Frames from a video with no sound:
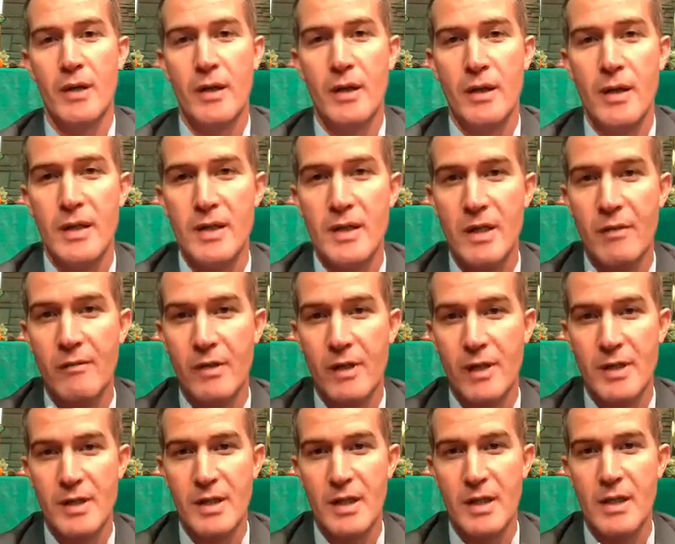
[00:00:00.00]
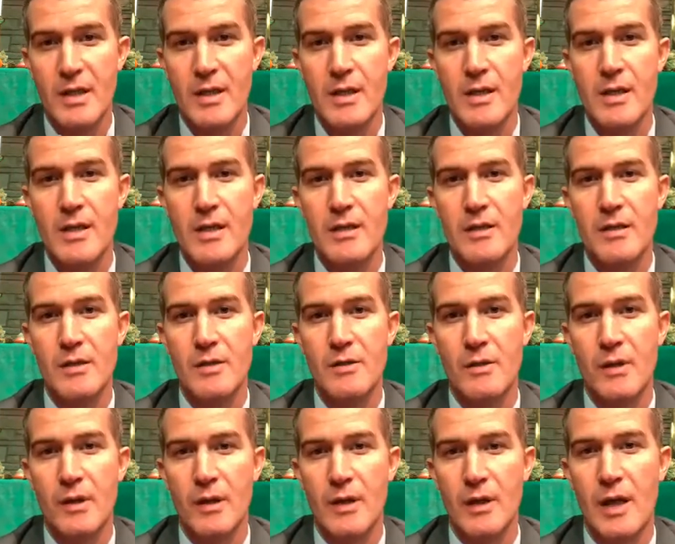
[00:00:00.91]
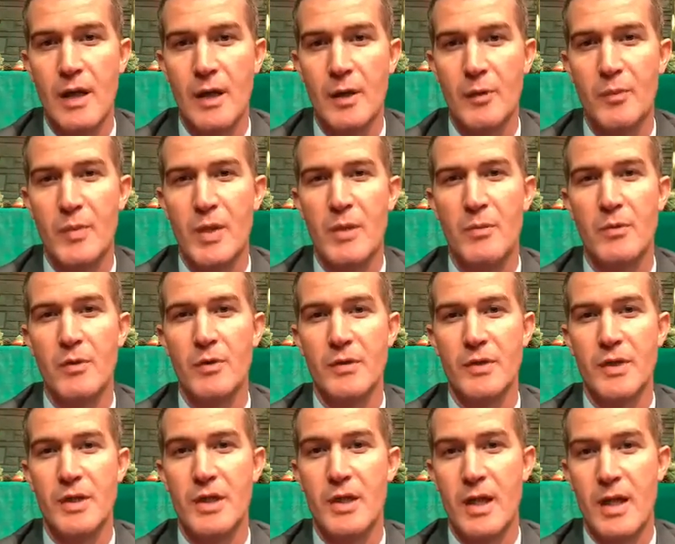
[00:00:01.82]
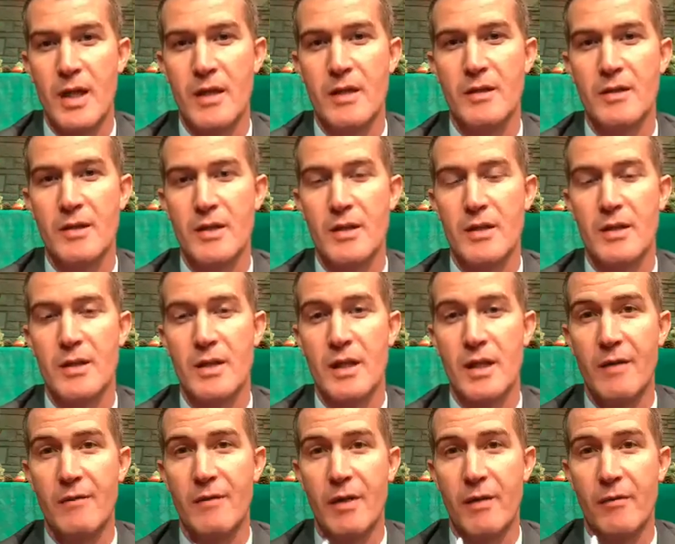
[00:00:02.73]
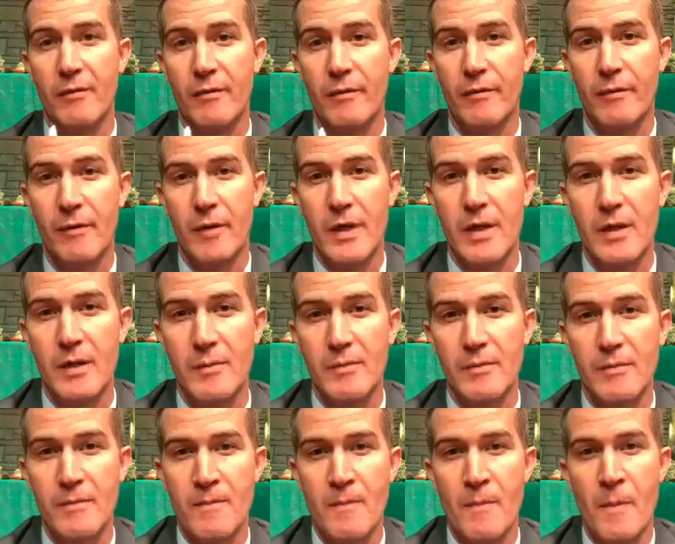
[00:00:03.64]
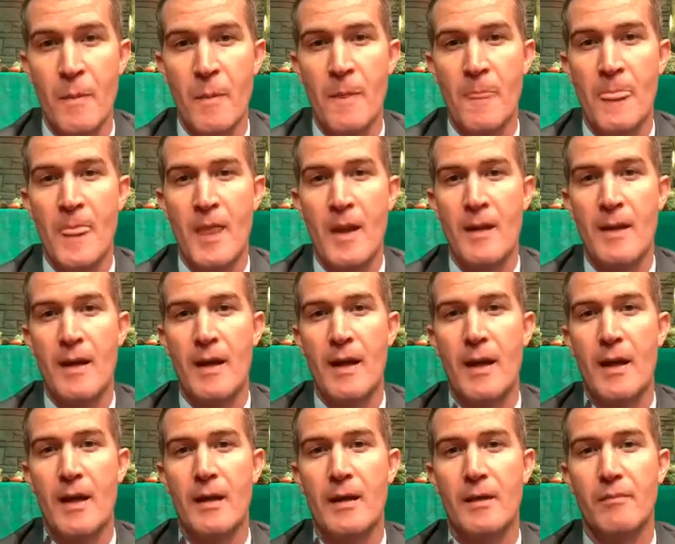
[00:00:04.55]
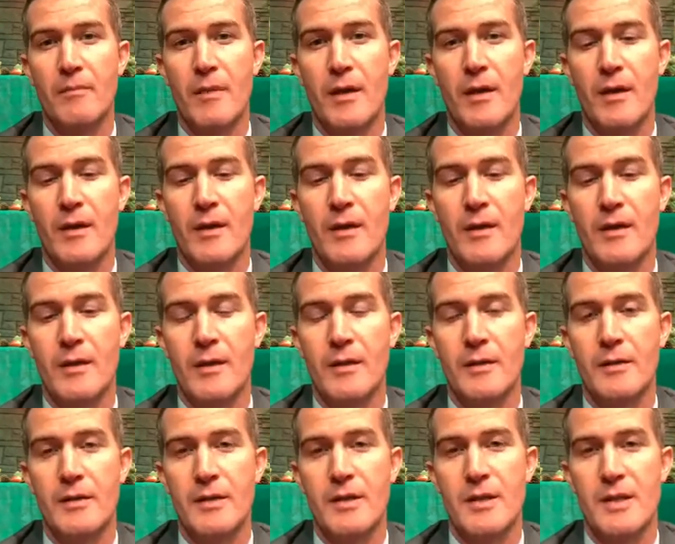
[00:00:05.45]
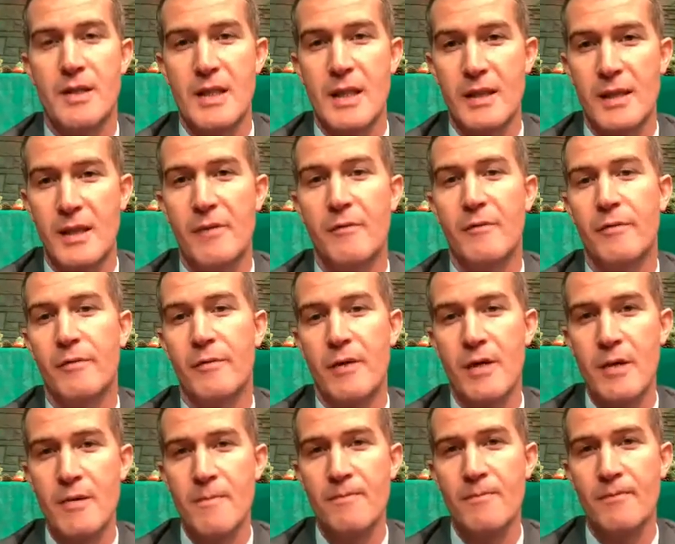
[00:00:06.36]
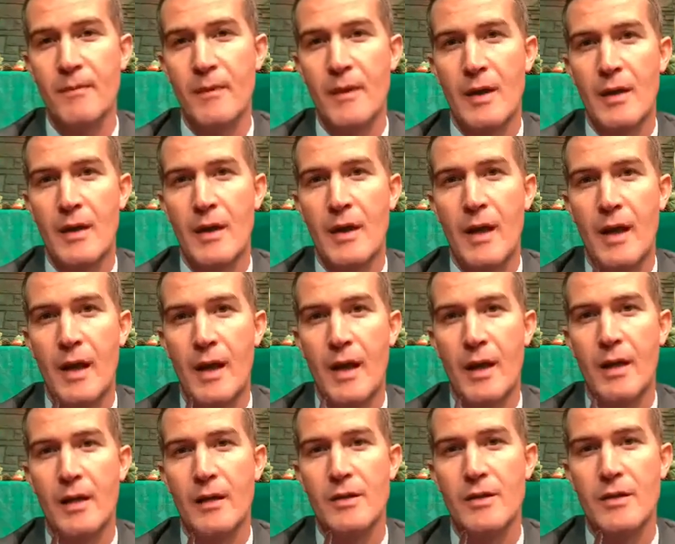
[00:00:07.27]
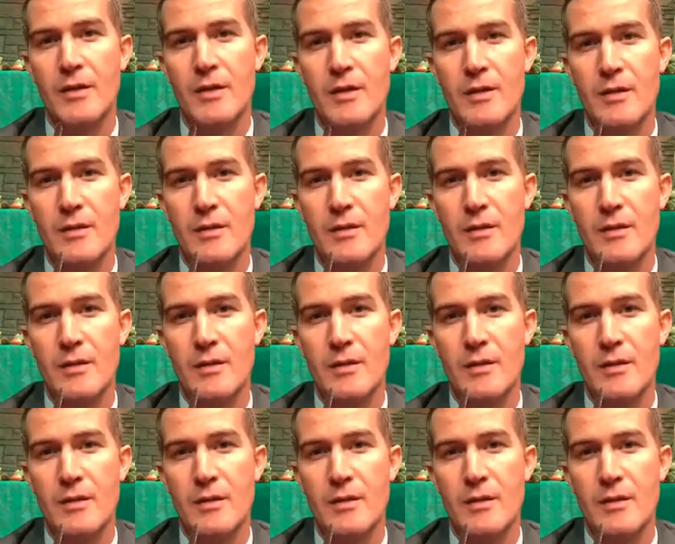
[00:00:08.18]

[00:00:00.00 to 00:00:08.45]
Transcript: he's giving us the keys to unlock people's change, to give them freedom, and to set them free. And